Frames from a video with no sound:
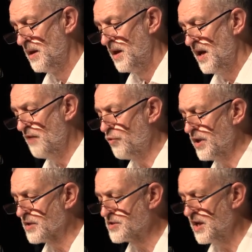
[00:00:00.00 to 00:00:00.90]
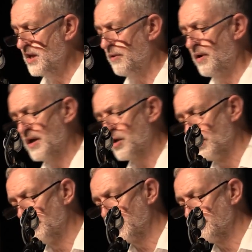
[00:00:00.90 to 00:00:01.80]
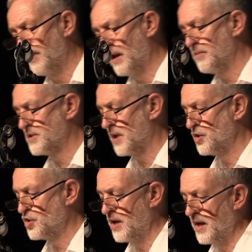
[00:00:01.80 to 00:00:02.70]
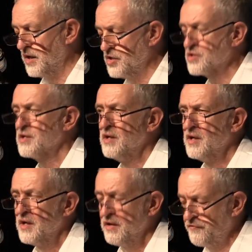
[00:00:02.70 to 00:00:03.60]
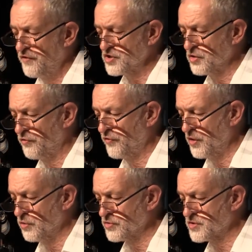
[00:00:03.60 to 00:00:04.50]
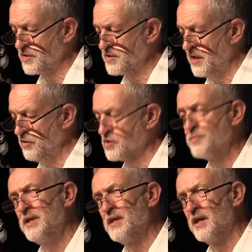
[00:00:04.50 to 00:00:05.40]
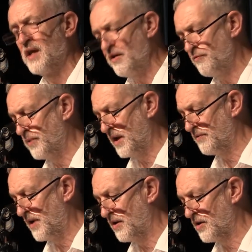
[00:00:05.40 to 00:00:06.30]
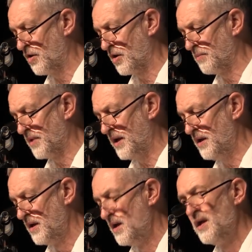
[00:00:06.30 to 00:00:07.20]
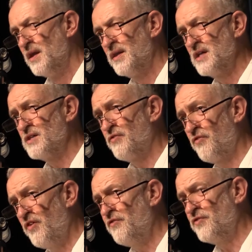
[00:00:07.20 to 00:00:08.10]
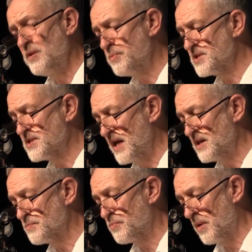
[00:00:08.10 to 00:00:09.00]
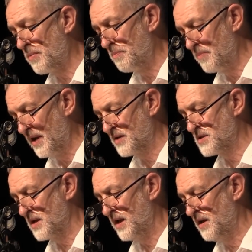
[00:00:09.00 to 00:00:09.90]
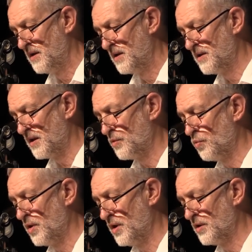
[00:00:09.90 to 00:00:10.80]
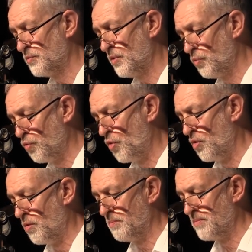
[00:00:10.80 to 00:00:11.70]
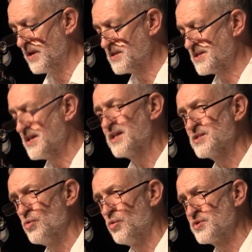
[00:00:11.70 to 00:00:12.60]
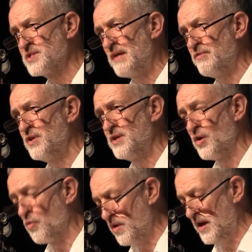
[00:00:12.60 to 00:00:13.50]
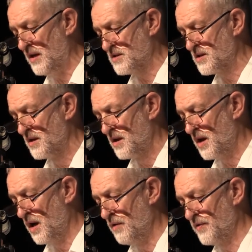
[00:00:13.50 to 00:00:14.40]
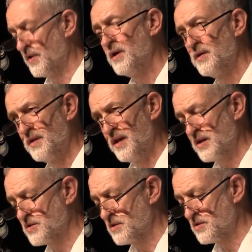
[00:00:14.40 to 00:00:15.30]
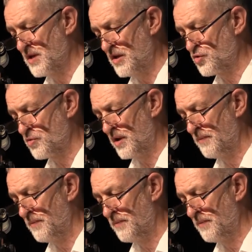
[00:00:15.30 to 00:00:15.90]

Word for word: If we continue our economic development unchanged, if fossil fuels continue to be the lifeblood of our economy, there's a 50% probability that the world will warm by 6 or 7 degrees over the next century.